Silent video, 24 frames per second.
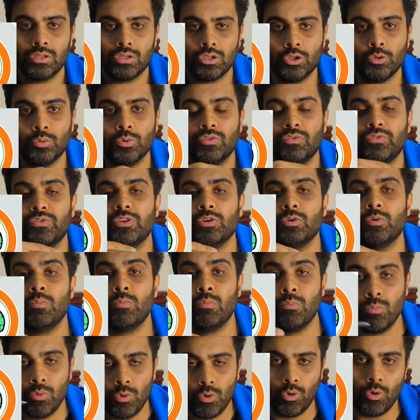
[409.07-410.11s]
you would feel
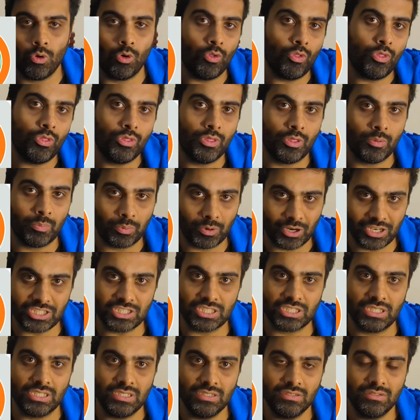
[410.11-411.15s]
more the
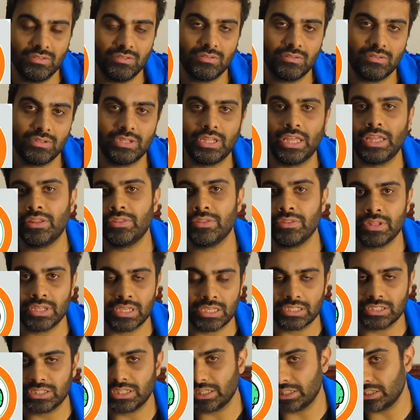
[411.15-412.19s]
pressure than
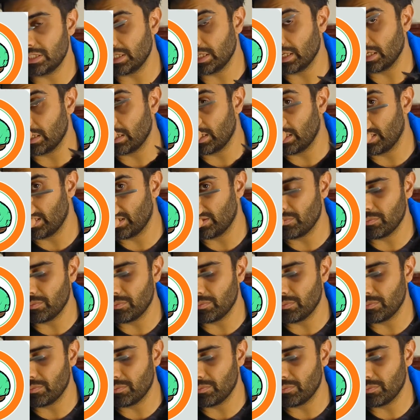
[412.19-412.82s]
the injecting